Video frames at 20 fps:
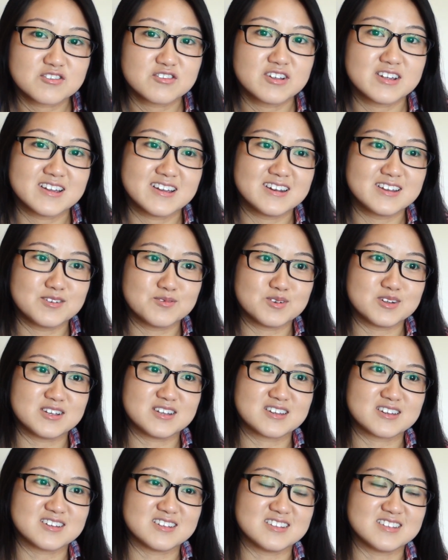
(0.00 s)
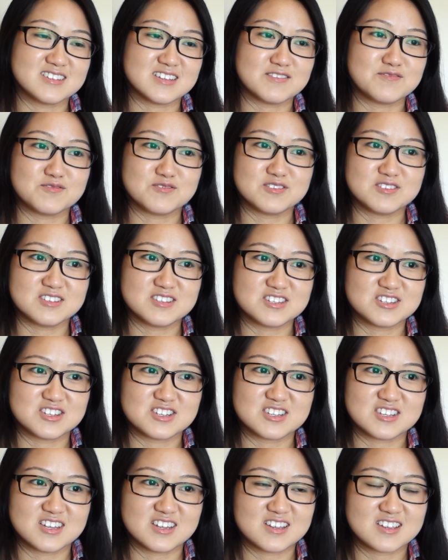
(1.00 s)
Korea anyway, because everyone's
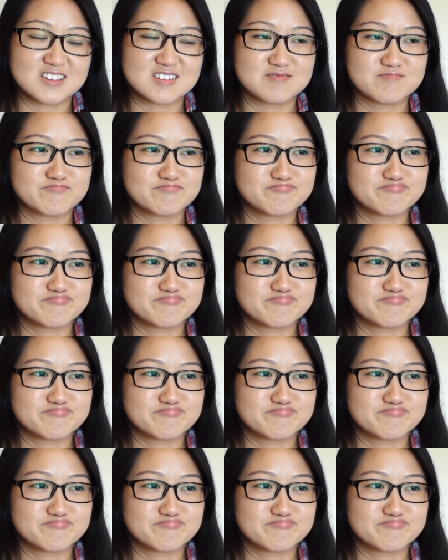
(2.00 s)
just like